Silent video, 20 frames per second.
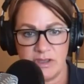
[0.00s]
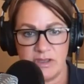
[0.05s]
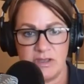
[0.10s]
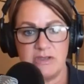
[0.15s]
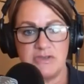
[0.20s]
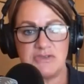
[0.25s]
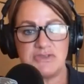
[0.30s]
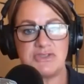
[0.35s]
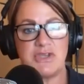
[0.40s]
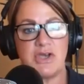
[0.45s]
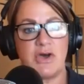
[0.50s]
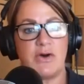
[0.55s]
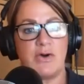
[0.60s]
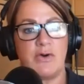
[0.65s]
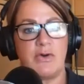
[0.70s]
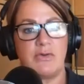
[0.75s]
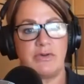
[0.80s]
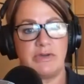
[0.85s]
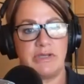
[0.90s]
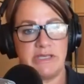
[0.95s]

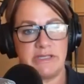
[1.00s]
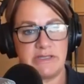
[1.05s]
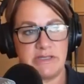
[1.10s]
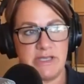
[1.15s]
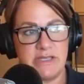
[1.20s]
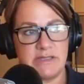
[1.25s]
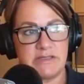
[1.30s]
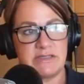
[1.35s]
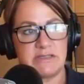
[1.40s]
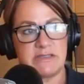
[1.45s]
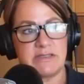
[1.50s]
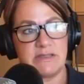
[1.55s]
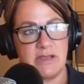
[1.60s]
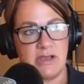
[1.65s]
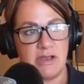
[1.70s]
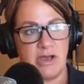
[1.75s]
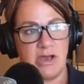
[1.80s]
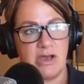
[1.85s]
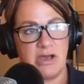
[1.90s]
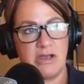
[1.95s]
So it's
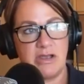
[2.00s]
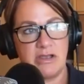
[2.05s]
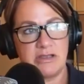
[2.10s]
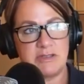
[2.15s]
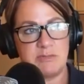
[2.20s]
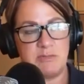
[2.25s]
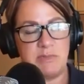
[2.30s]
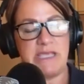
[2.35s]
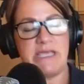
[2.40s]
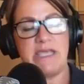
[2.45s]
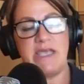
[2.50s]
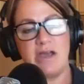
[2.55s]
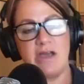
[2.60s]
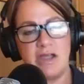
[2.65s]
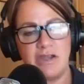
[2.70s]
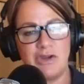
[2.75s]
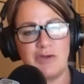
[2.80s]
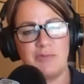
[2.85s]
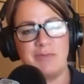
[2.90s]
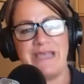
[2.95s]
speaking on
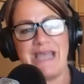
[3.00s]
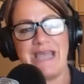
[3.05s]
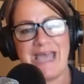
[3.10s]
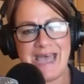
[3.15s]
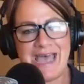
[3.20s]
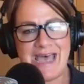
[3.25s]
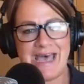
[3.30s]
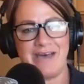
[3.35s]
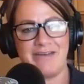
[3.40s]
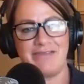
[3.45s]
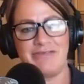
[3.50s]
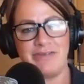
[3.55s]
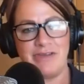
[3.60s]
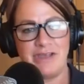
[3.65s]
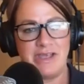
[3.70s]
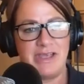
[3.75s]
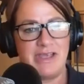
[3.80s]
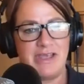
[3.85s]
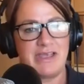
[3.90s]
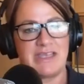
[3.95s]
your behalf
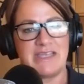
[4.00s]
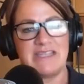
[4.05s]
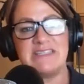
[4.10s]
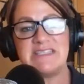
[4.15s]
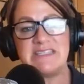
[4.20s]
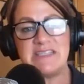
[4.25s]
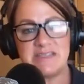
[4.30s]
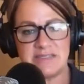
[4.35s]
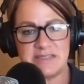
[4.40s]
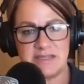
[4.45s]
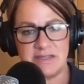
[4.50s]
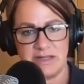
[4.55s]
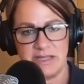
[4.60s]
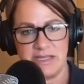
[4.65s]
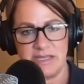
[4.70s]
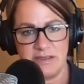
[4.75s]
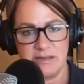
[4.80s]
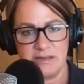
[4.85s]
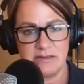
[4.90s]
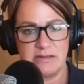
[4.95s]

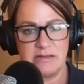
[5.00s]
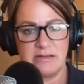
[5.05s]
consistently,